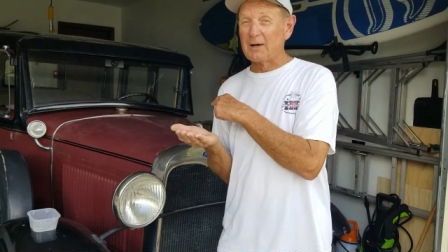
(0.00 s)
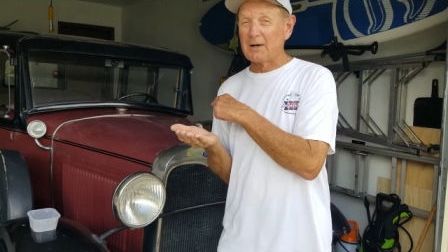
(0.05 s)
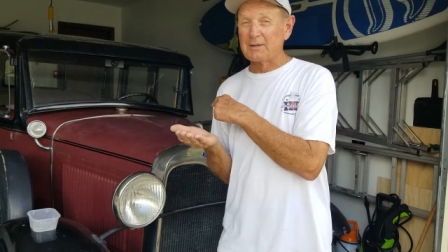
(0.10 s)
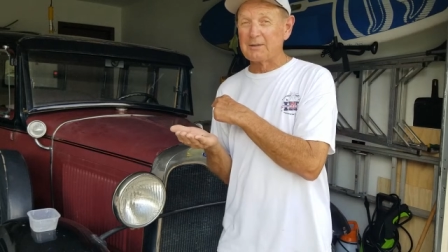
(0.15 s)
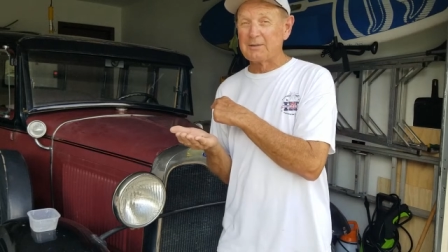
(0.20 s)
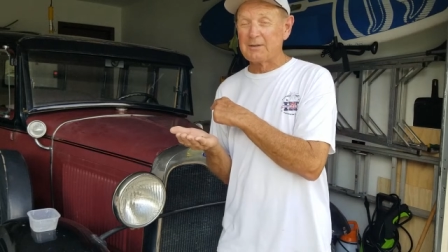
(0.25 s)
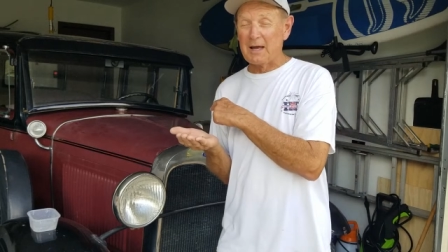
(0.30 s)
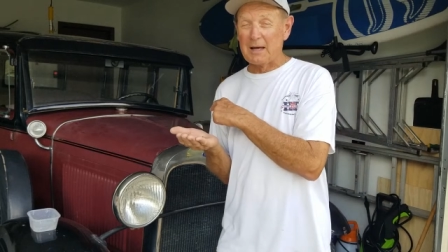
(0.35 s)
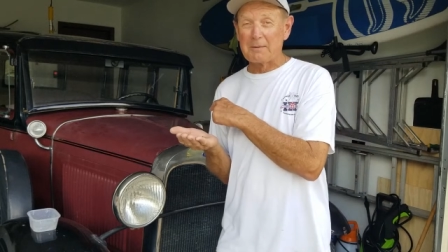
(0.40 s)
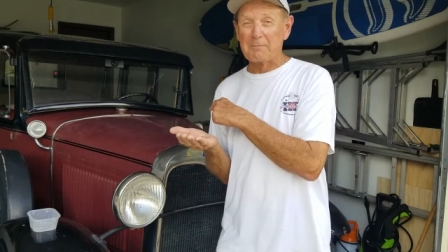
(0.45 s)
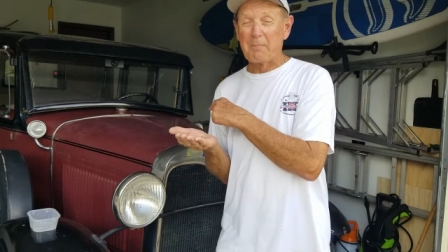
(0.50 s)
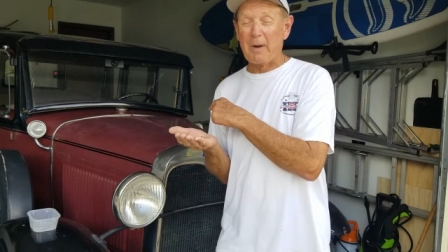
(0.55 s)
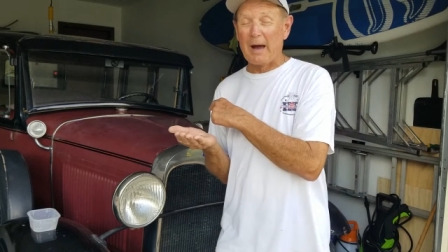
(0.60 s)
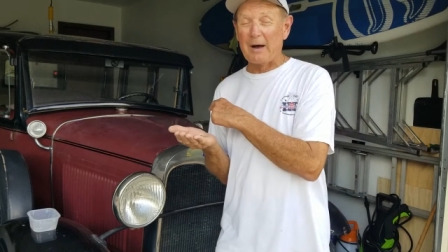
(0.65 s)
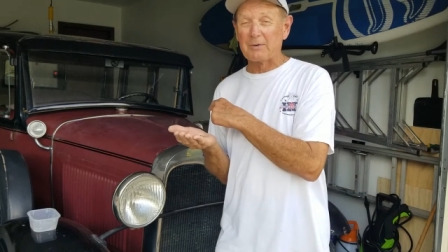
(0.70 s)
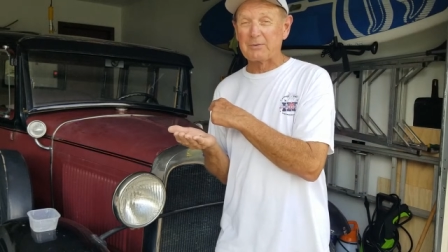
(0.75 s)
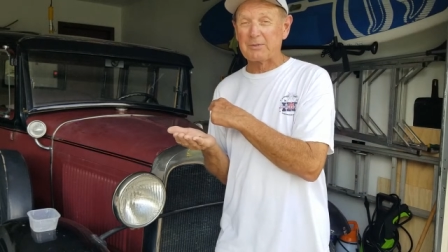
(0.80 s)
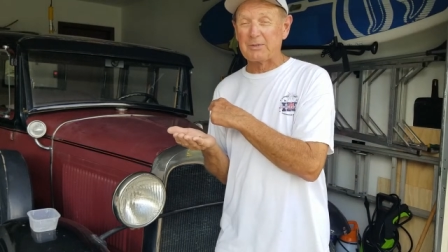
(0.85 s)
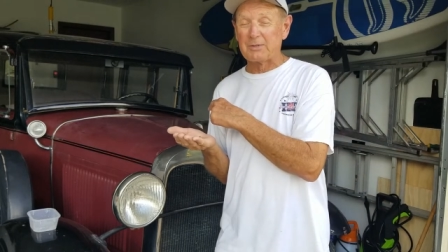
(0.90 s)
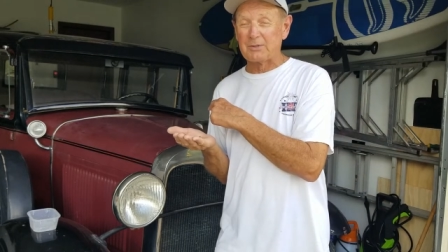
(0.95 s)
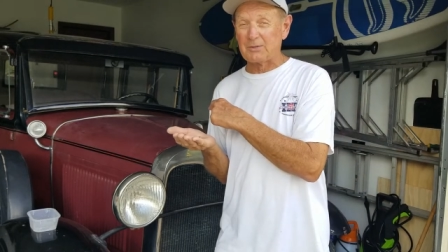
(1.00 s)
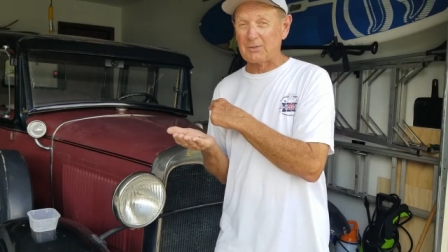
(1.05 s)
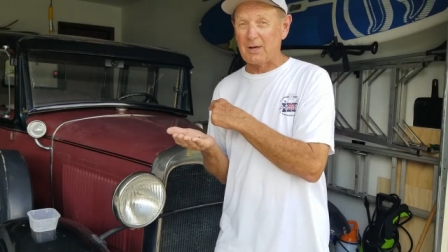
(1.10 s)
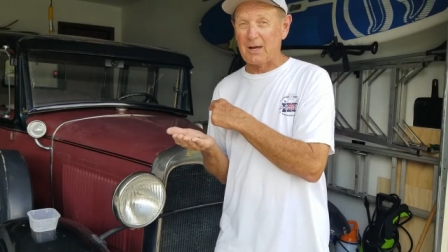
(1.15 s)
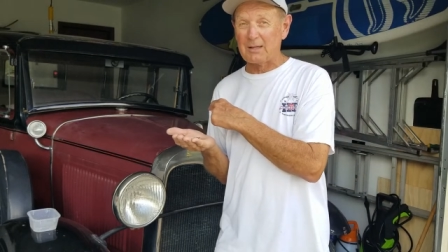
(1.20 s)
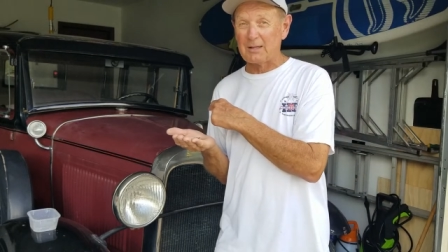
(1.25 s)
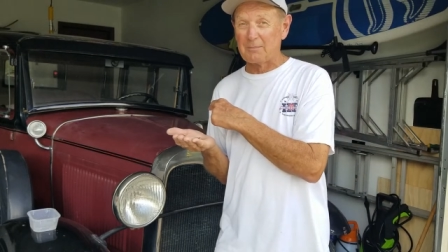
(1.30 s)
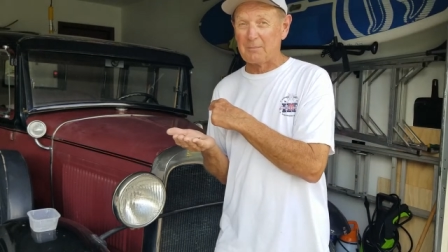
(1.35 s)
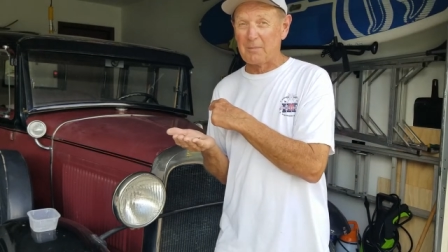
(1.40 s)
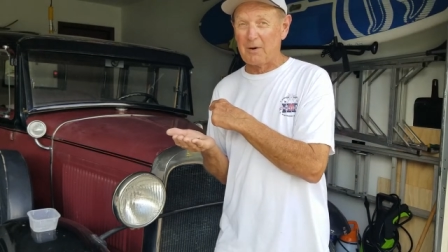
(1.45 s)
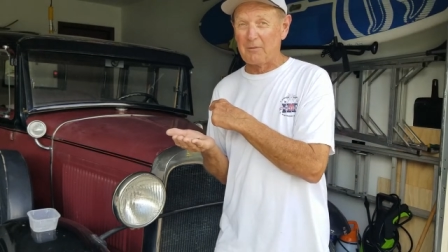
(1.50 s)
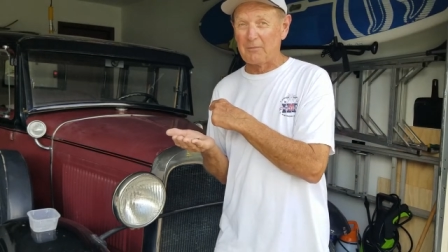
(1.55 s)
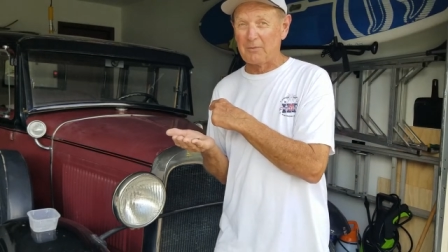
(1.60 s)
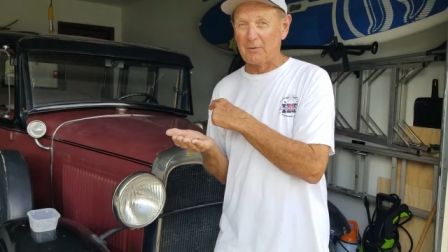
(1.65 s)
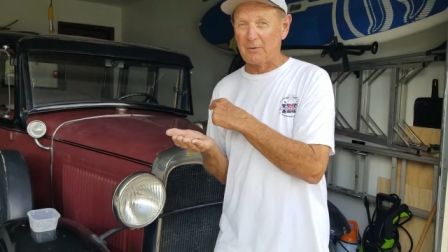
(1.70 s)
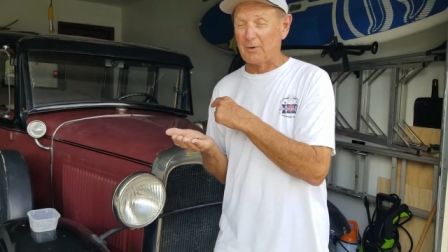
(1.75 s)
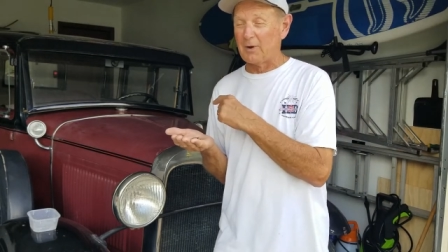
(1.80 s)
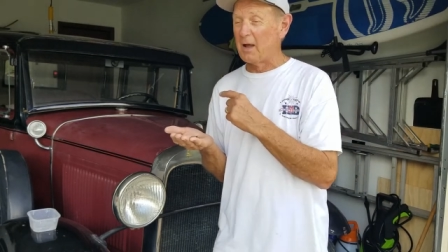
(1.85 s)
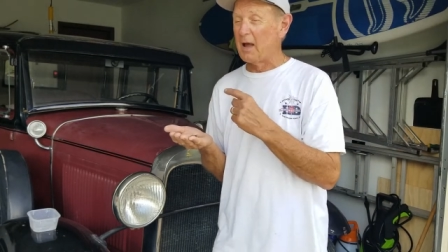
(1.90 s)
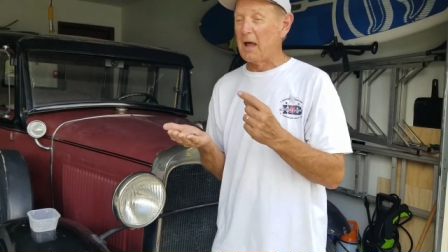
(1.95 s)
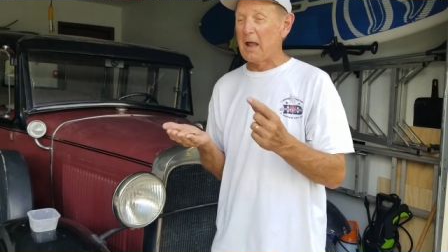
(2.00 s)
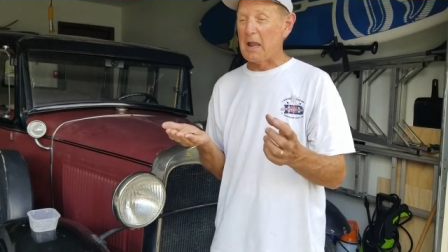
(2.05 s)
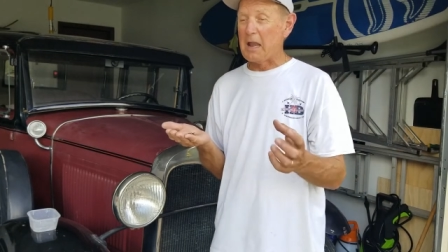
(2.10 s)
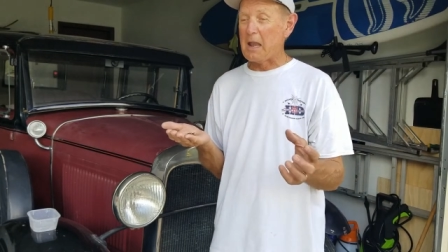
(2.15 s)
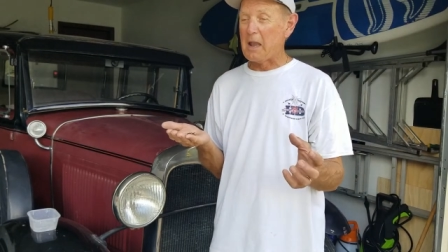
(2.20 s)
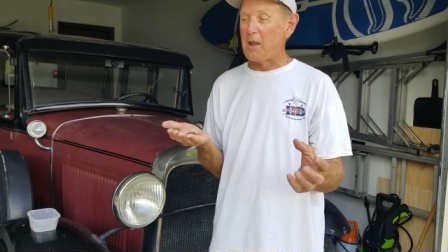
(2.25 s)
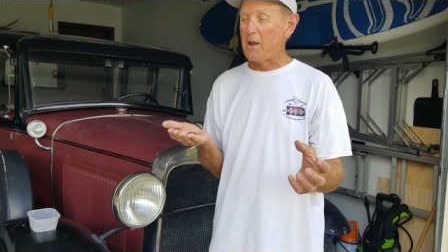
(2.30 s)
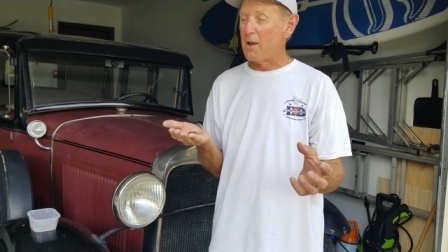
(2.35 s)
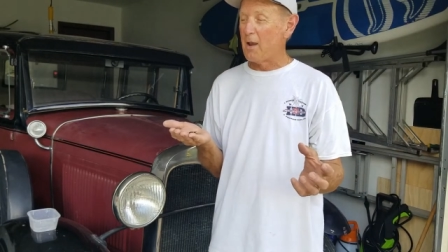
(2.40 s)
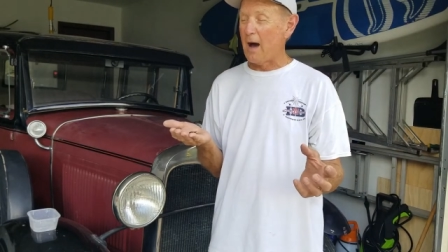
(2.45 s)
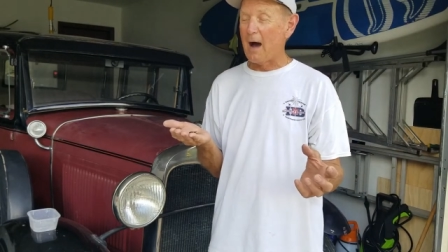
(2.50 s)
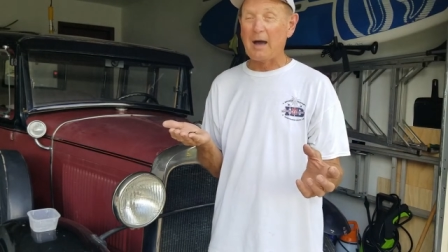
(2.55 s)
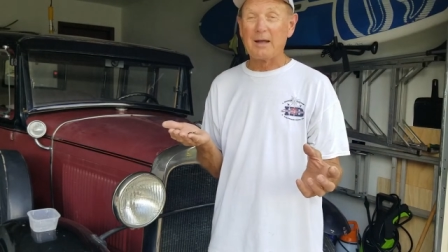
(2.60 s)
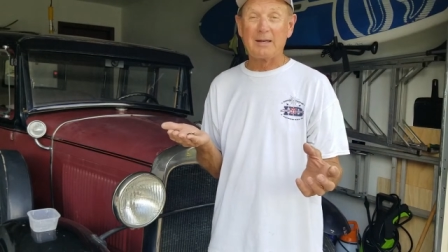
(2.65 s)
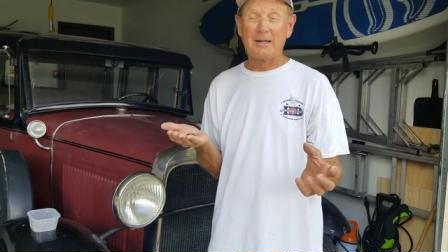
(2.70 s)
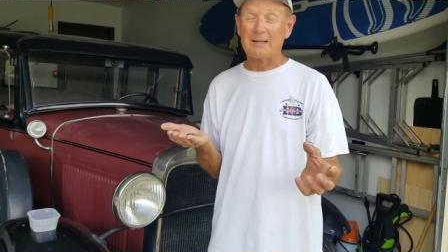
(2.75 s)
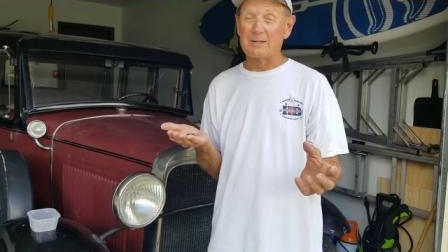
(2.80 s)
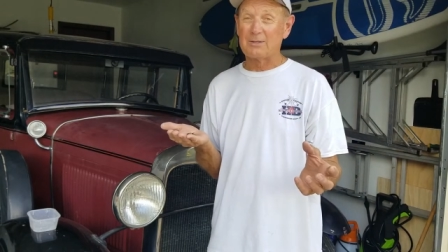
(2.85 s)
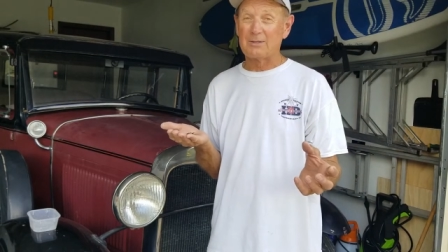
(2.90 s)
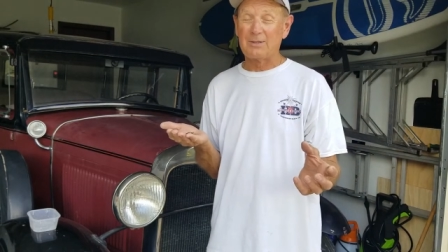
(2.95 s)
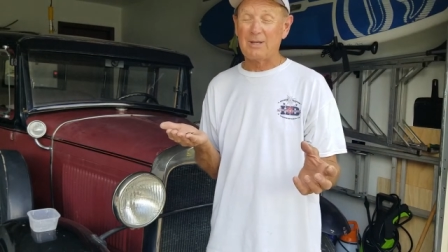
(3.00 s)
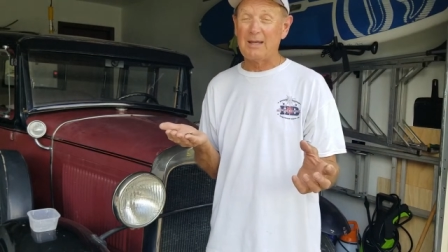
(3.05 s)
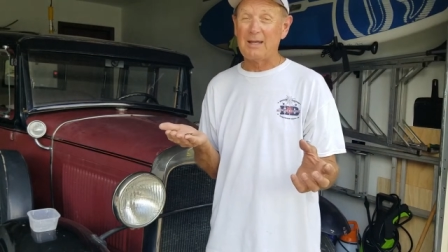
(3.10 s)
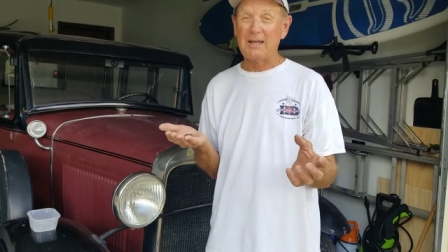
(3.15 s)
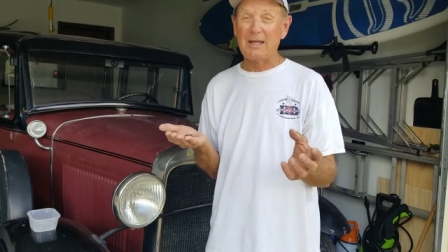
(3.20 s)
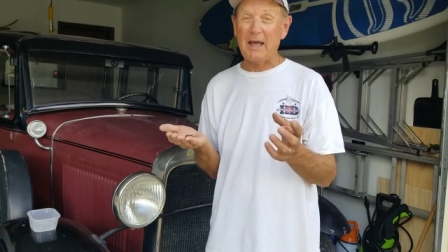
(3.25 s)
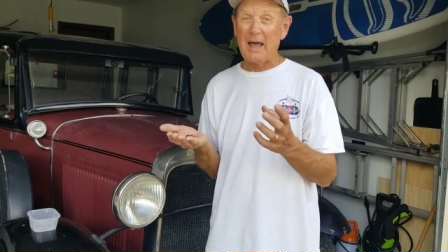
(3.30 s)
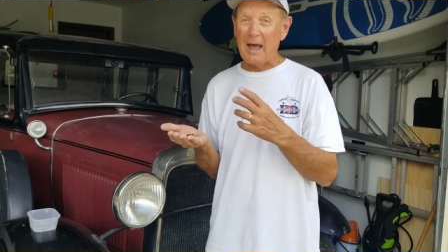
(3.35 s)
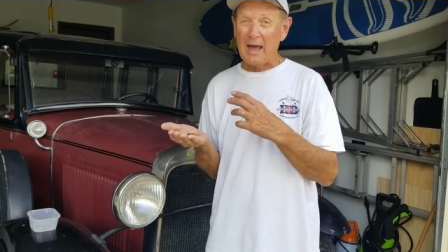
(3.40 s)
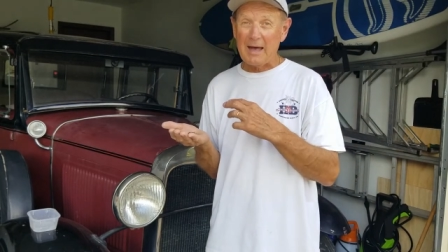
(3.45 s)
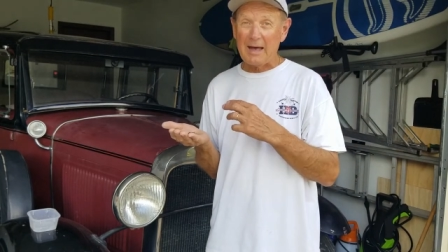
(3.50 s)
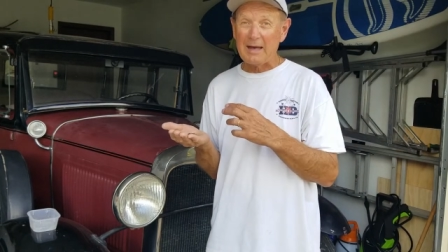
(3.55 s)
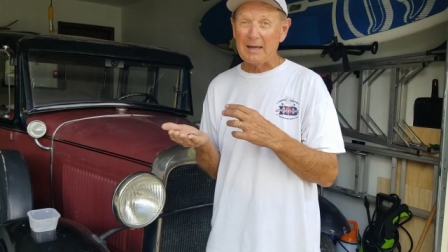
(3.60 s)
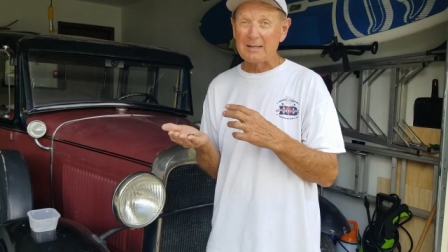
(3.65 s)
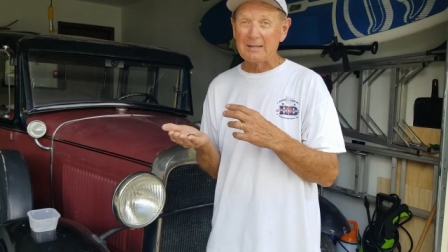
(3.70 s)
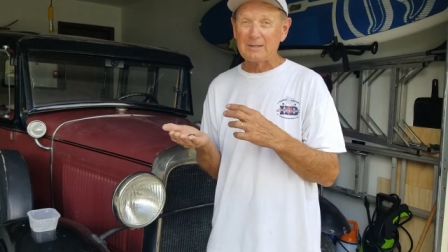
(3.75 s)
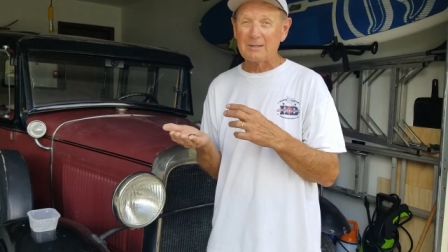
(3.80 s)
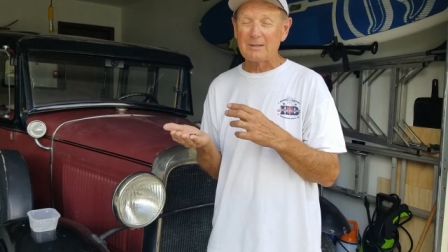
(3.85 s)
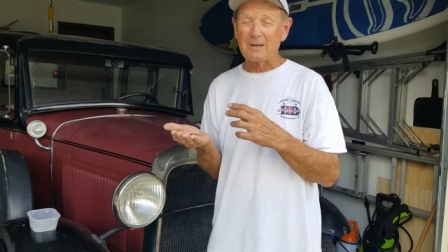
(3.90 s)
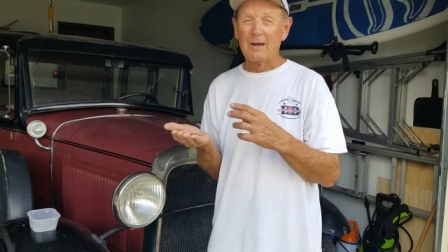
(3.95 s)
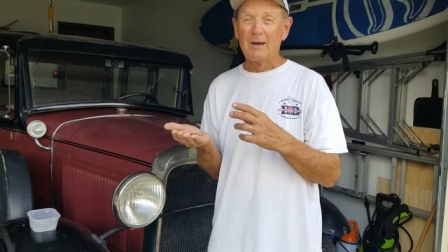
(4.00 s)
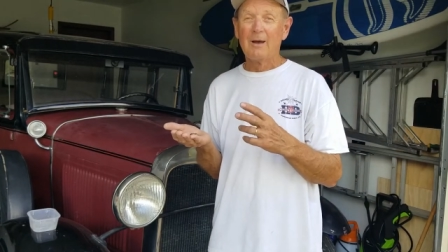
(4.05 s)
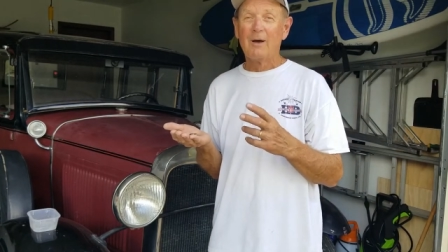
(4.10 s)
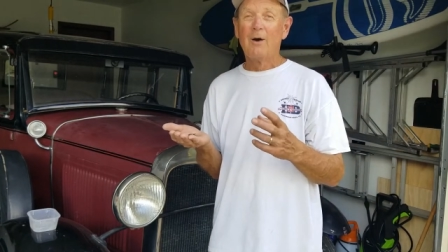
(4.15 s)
a dead mouse inside the muffler? I didn't see any heads